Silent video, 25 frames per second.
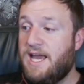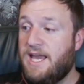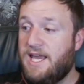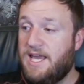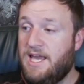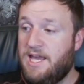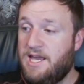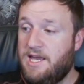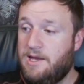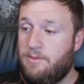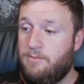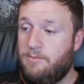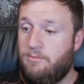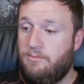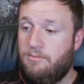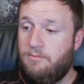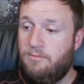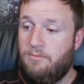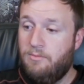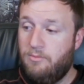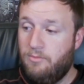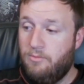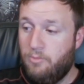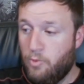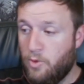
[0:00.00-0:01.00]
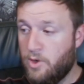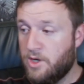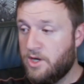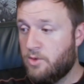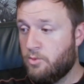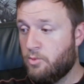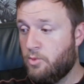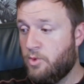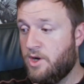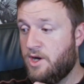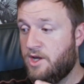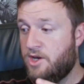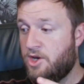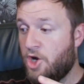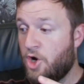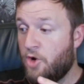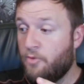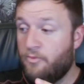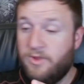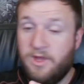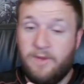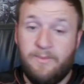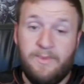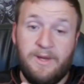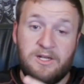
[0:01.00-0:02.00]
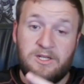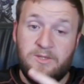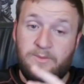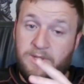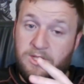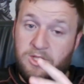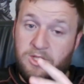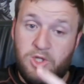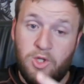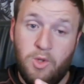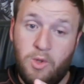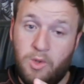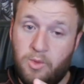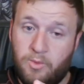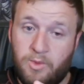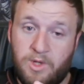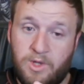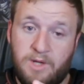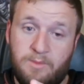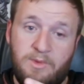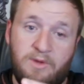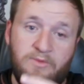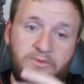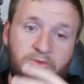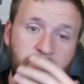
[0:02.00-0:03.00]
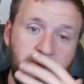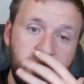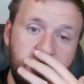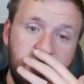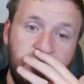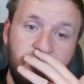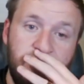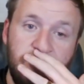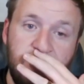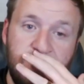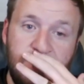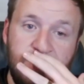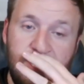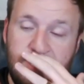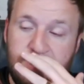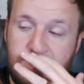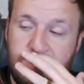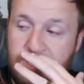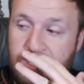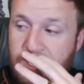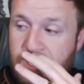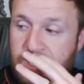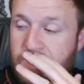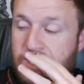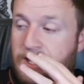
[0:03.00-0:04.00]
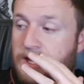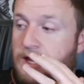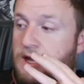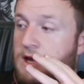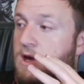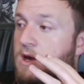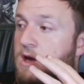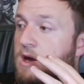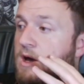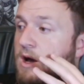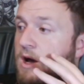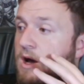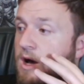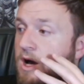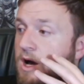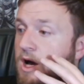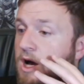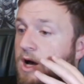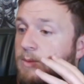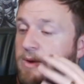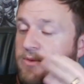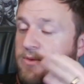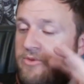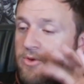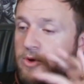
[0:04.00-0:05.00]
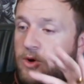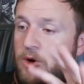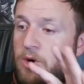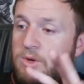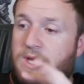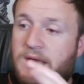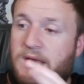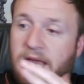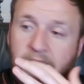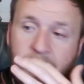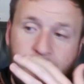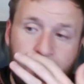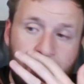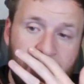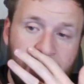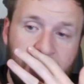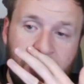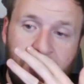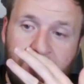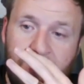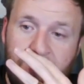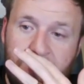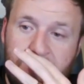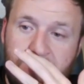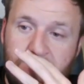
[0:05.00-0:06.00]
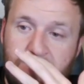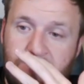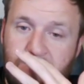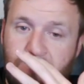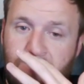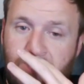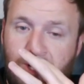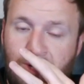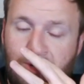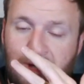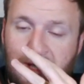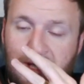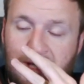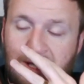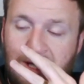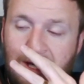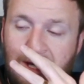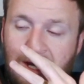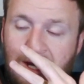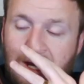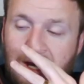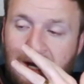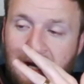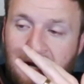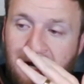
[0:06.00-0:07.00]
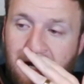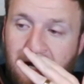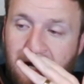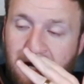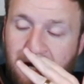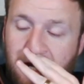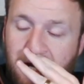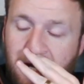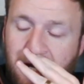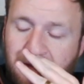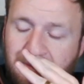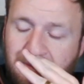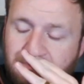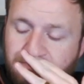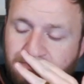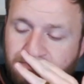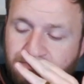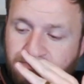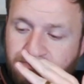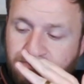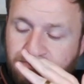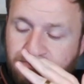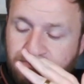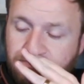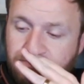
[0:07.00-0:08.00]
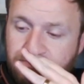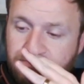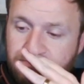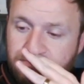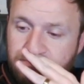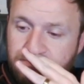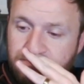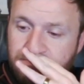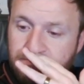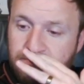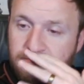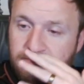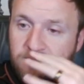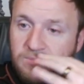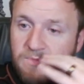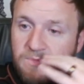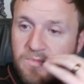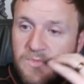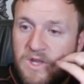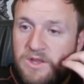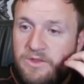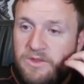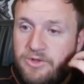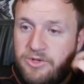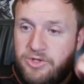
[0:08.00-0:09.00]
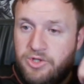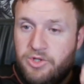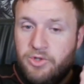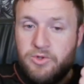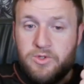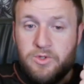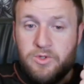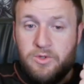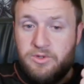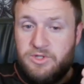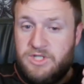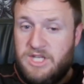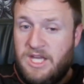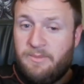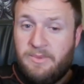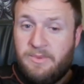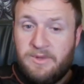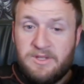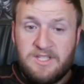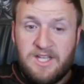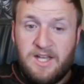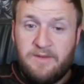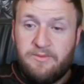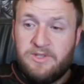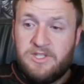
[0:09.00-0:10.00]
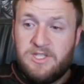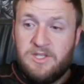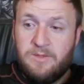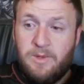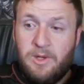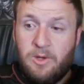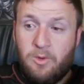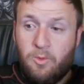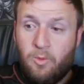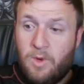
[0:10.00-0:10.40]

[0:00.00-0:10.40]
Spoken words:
am 1-1, hopefully about to be 2-1 in my first ever GAC. I feel okay against this opponent. The 2 solo champions obviously being